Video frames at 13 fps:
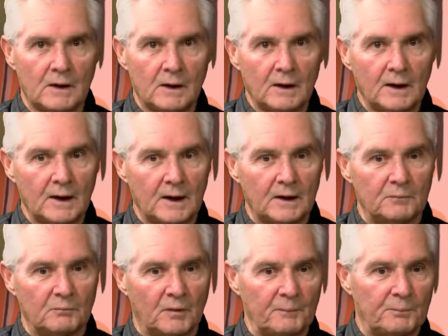
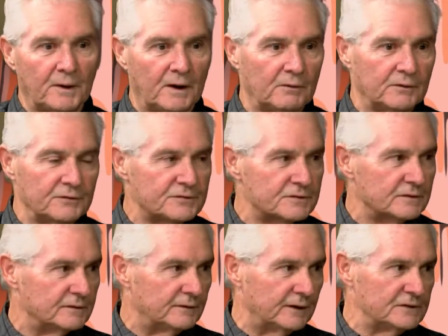And my parents,
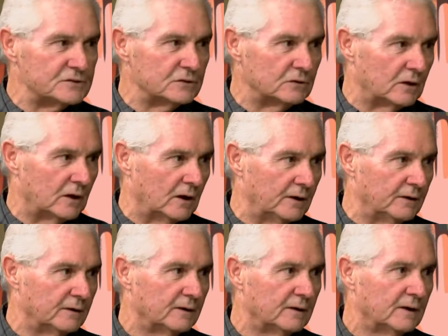they took
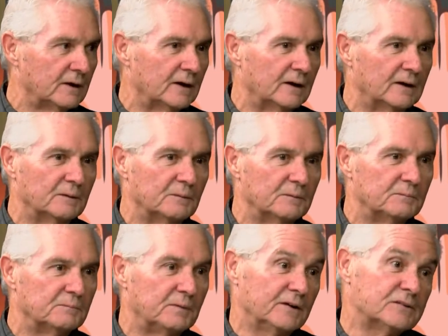on
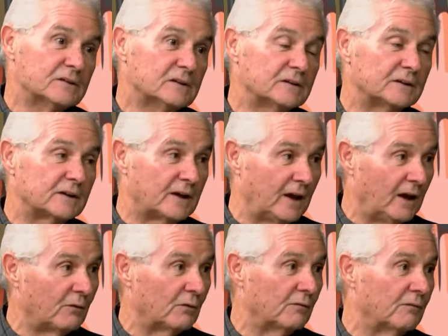basically the
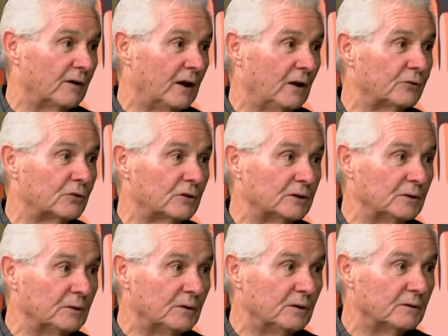care of
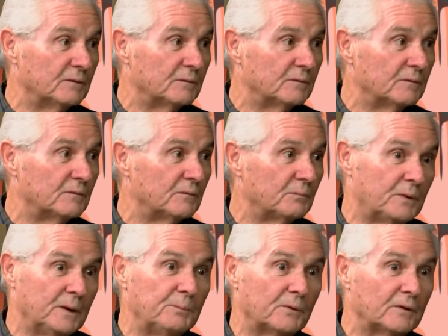elderly
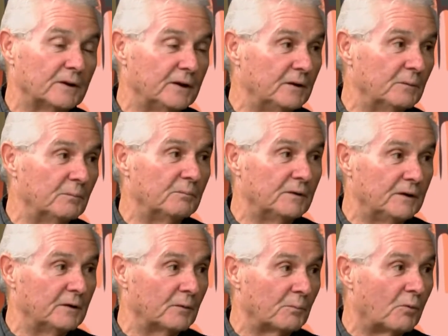people
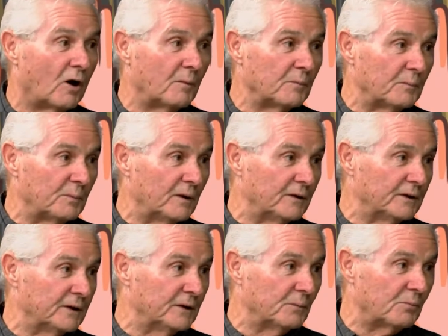in their apartment
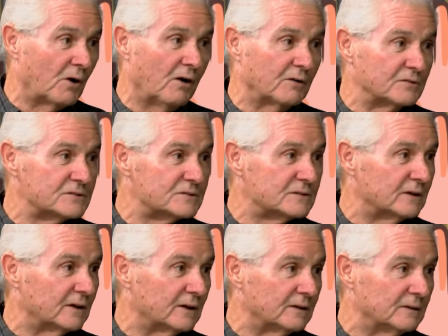building in the Bronx.
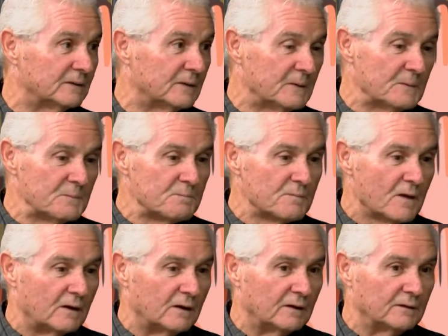And
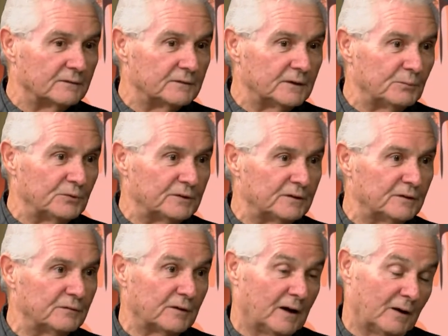they would
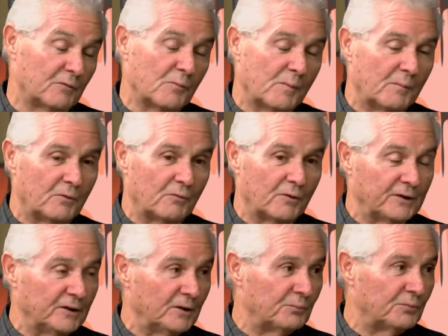give, I remember
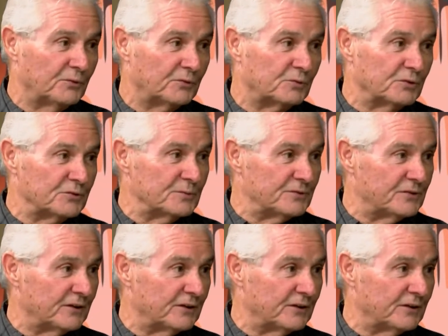running up with Christmas and